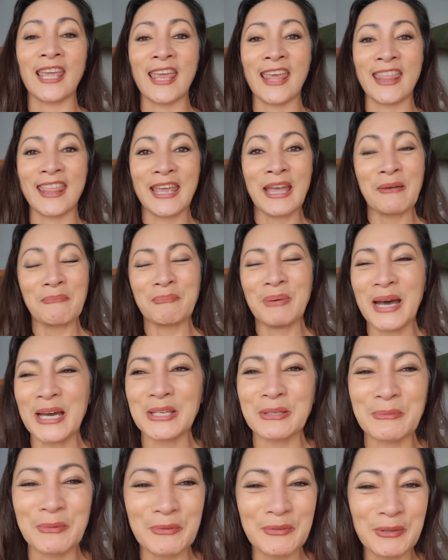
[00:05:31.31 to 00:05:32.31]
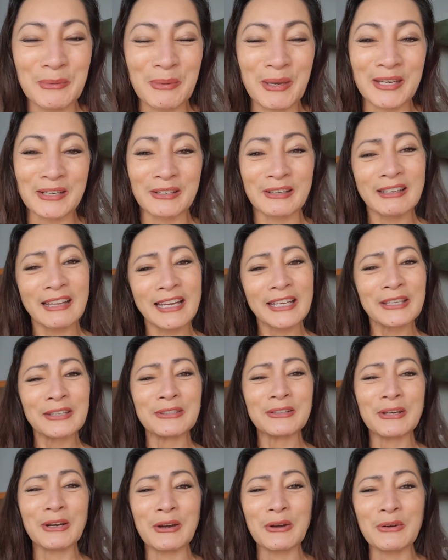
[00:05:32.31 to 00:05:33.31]
and bottom of the barrel, like,
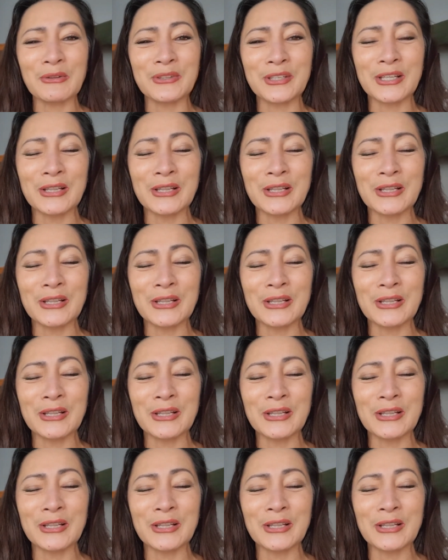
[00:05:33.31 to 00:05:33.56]
you know,